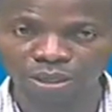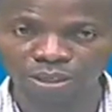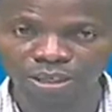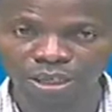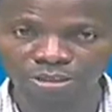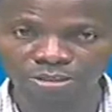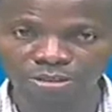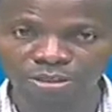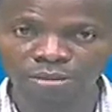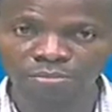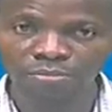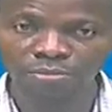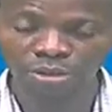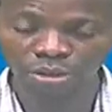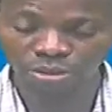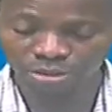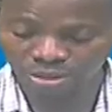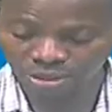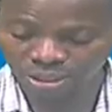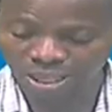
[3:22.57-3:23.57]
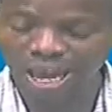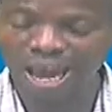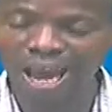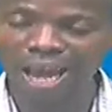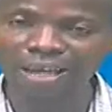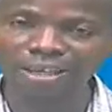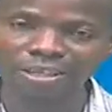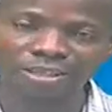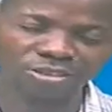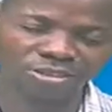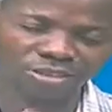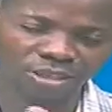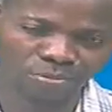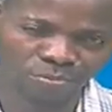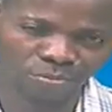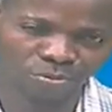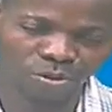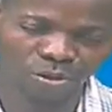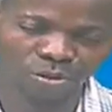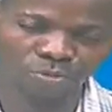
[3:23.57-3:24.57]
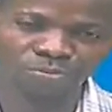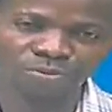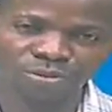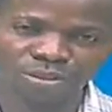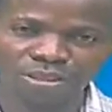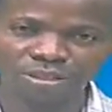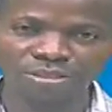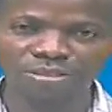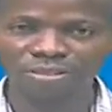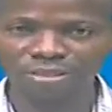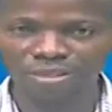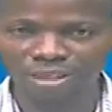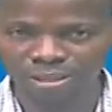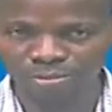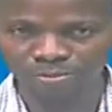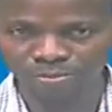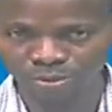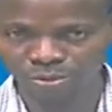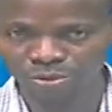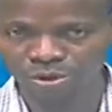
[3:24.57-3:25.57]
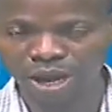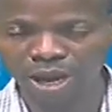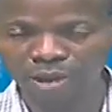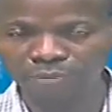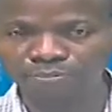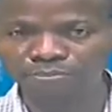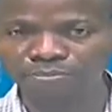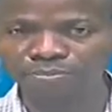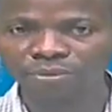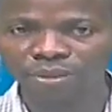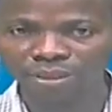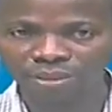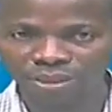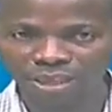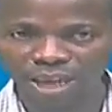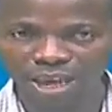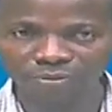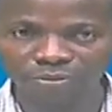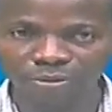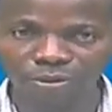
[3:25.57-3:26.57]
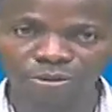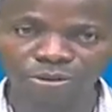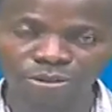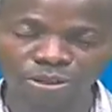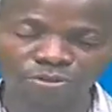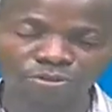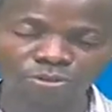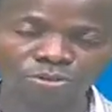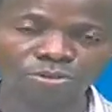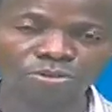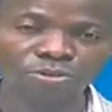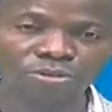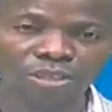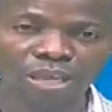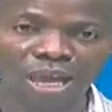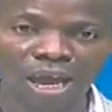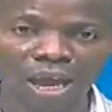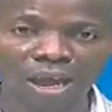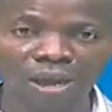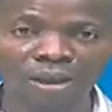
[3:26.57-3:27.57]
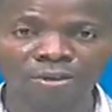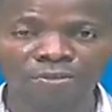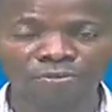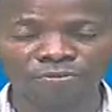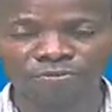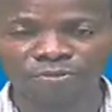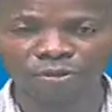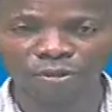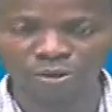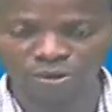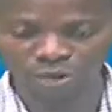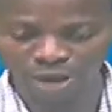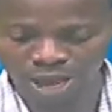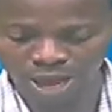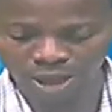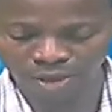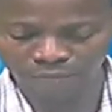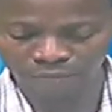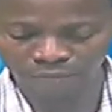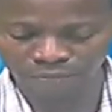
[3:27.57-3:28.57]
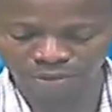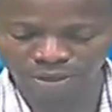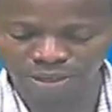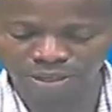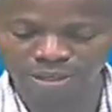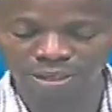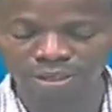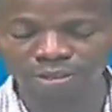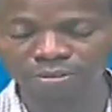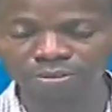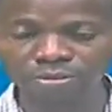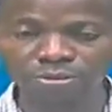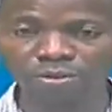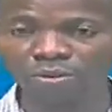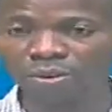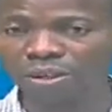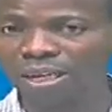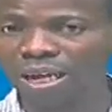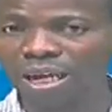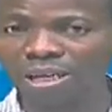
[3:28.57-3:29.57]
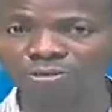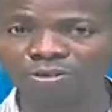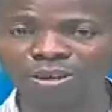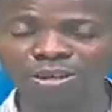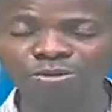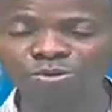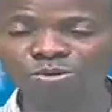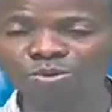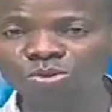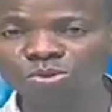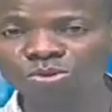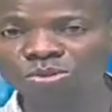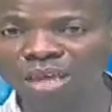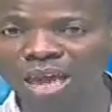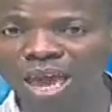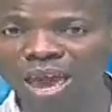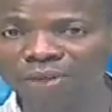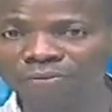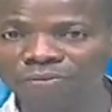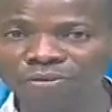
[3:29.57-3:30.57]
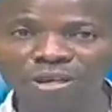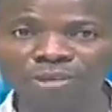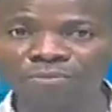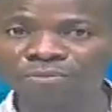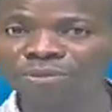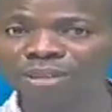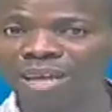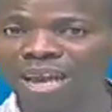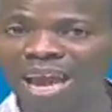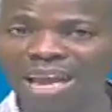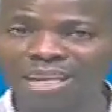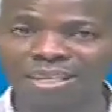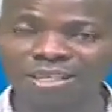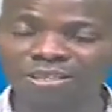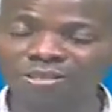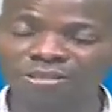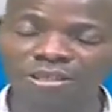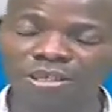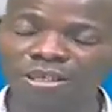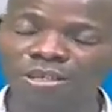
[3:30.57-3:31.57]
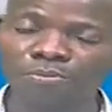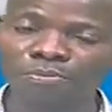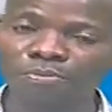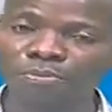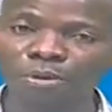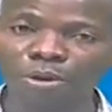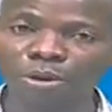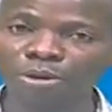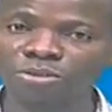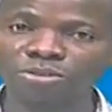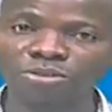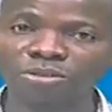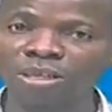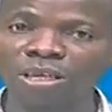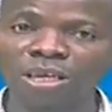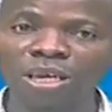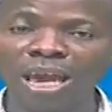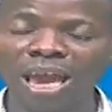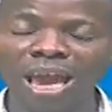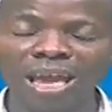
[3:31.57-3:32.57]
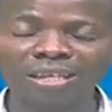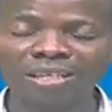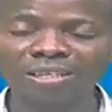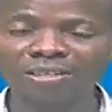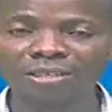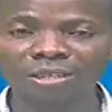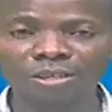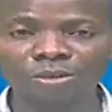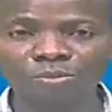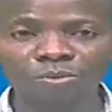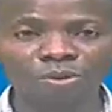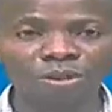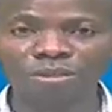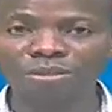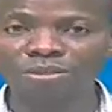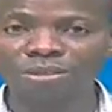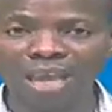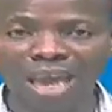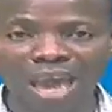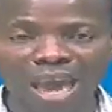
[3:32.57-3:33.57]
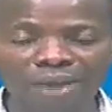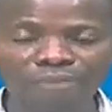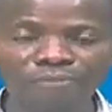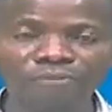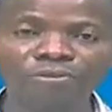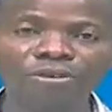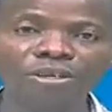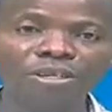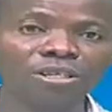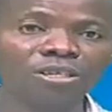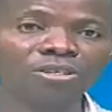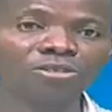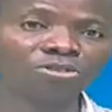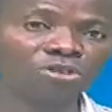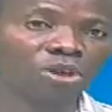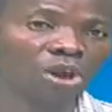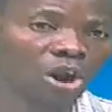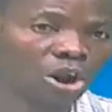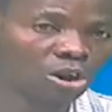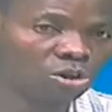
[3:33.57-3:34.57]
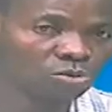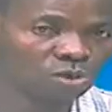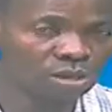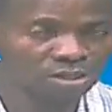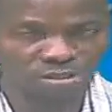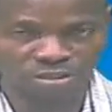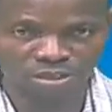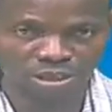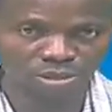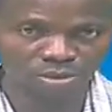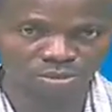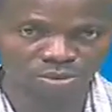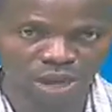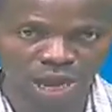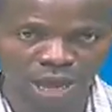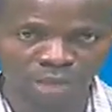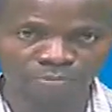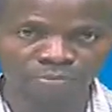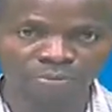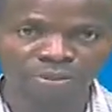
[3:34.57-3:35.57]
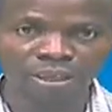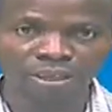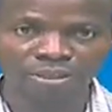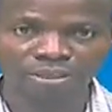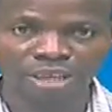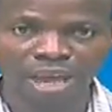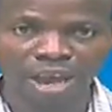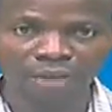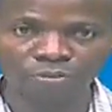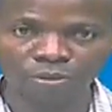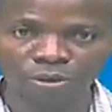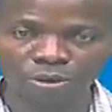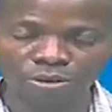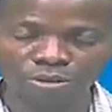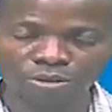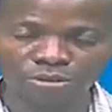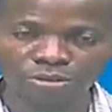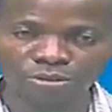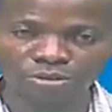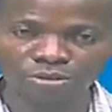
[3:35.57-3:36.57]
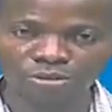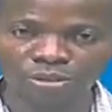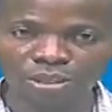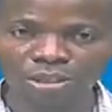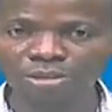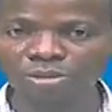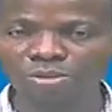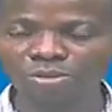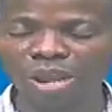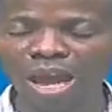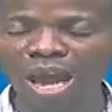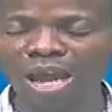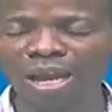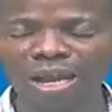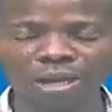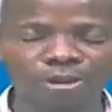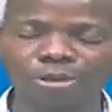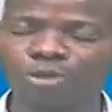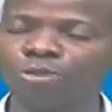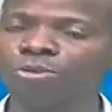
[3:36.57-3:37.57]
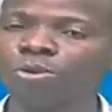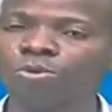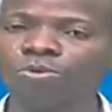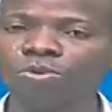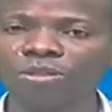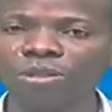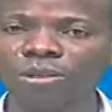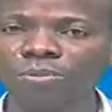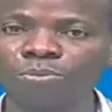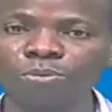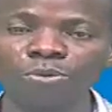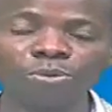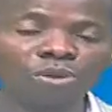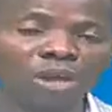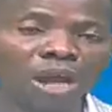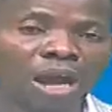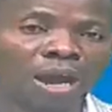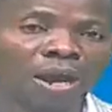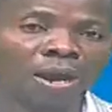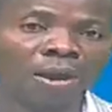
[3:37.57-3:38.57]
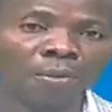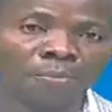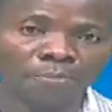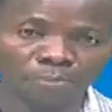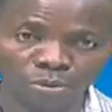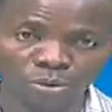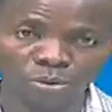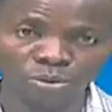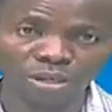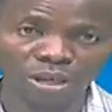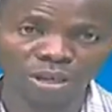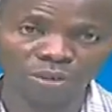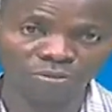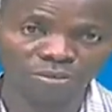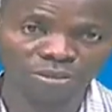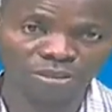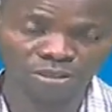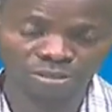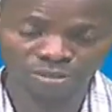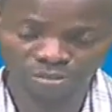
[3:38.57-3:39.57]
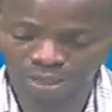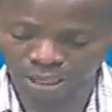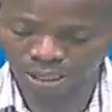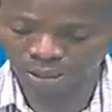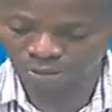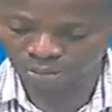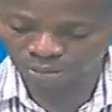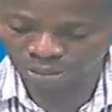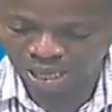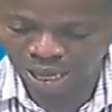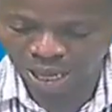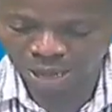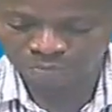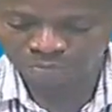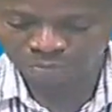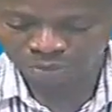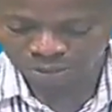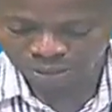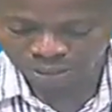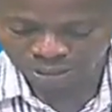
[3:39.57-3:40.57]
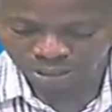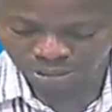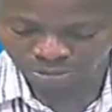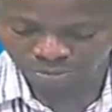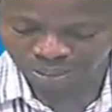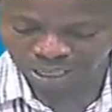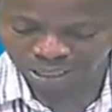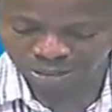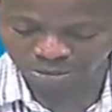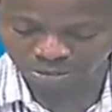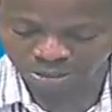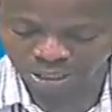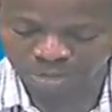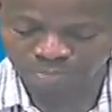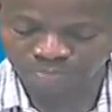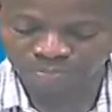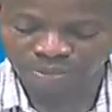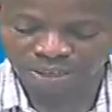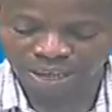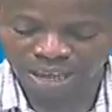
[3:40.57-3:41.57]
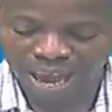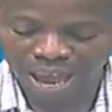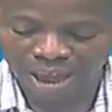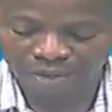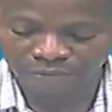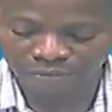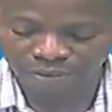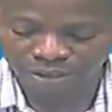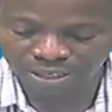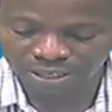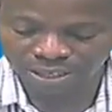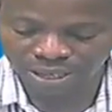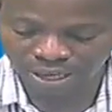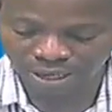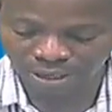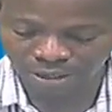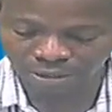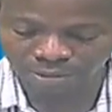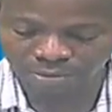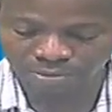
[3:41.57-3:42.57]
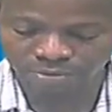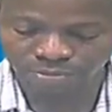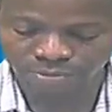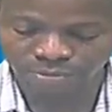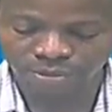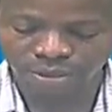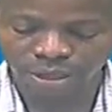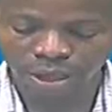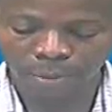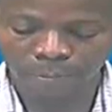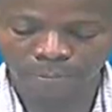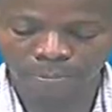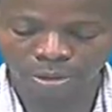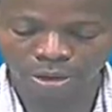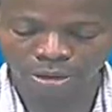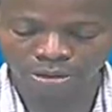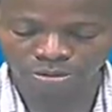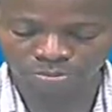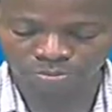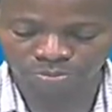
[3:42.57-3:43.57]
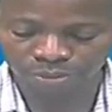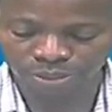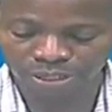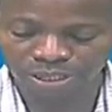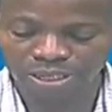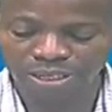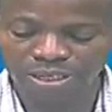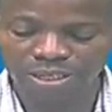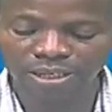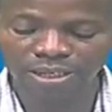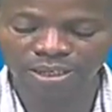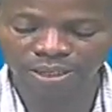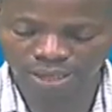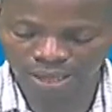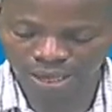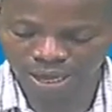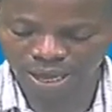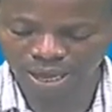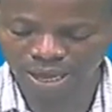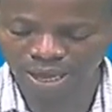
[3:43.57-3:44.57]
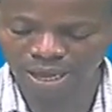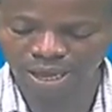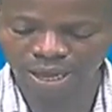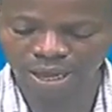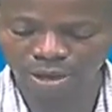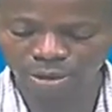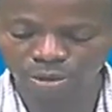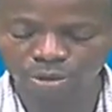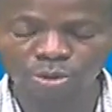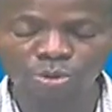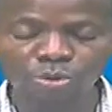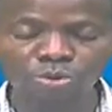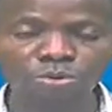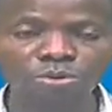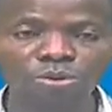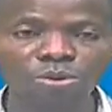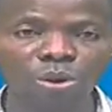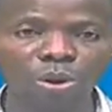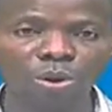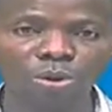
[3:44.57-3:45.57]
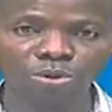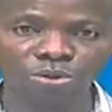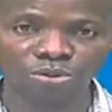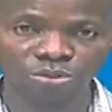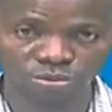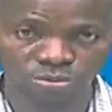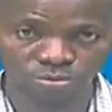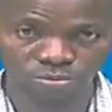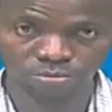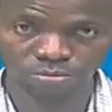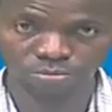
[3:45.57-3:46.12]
Yes, because there is a plural. Therefore, if you use there for every girl, don't forget that when you use every, anything plus anything with every is always singular. Therefore, singular cannot go with the plural pronoun which is there. It is better to say every girl must bring her own lunch.